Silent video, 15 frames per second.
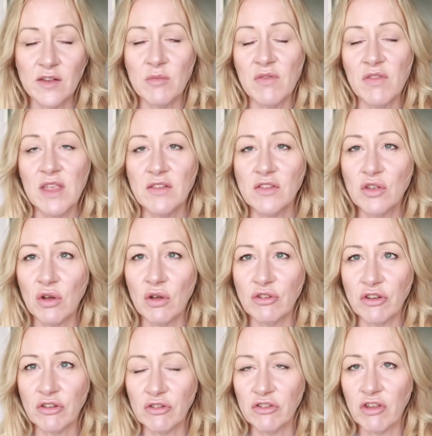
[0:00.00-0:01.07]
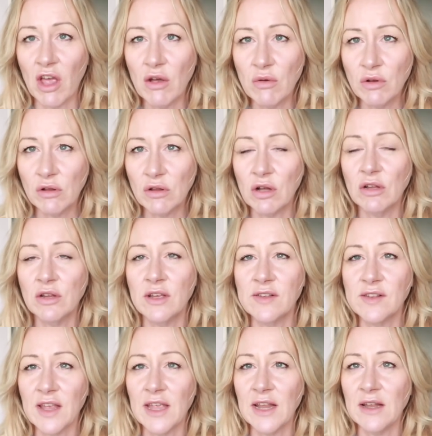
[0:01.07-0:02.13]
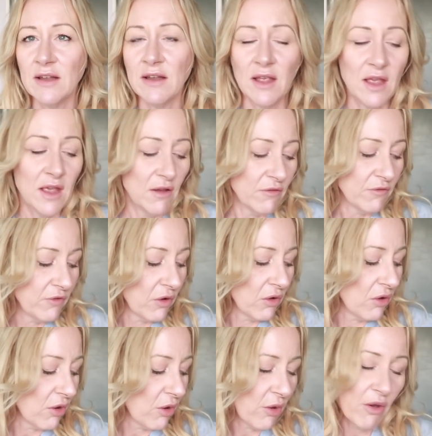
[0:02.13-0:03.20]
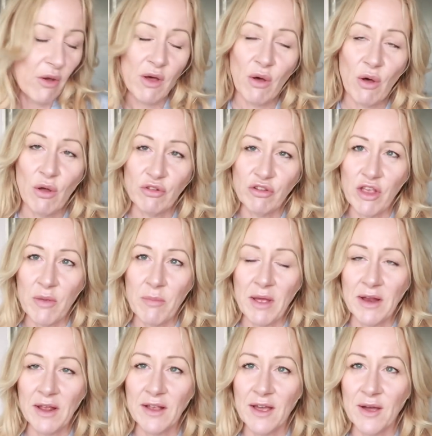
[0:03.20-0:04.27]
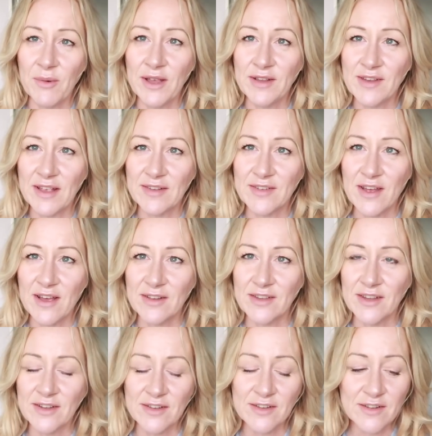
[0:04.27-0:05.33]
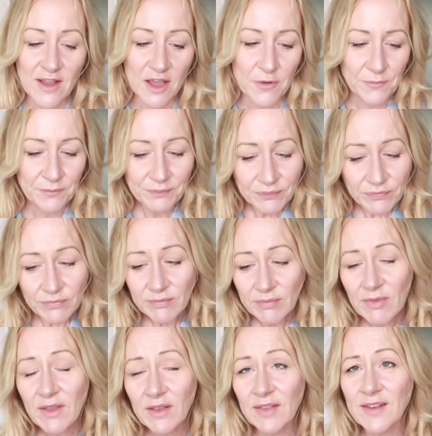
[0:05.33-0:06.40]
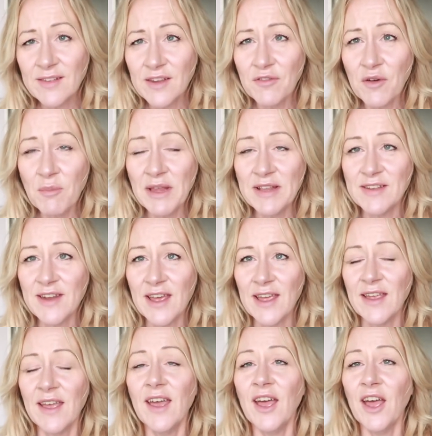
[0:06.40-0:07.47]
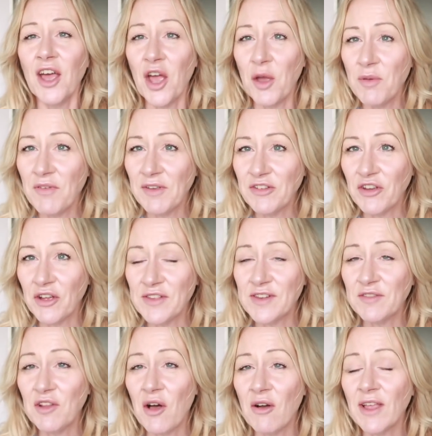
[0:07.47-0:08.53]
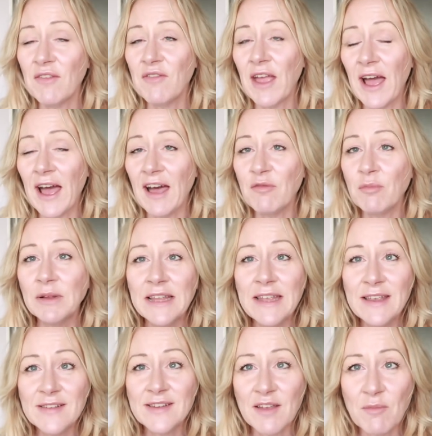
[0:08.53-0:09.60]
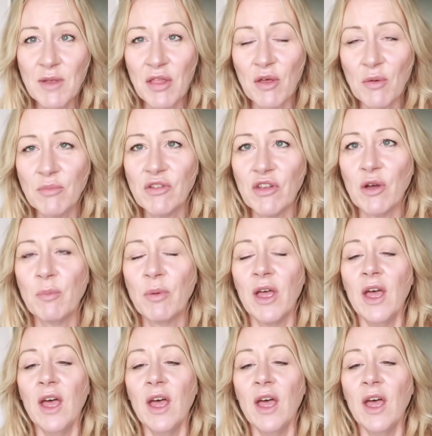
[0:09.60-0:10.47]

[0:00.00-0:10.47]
some of these gorgeous tonal colours in for autumn, and I can't wait to get started. So that's it from me today. Hope you've enjoyed this vlog. If you have, please give me a thumbs up.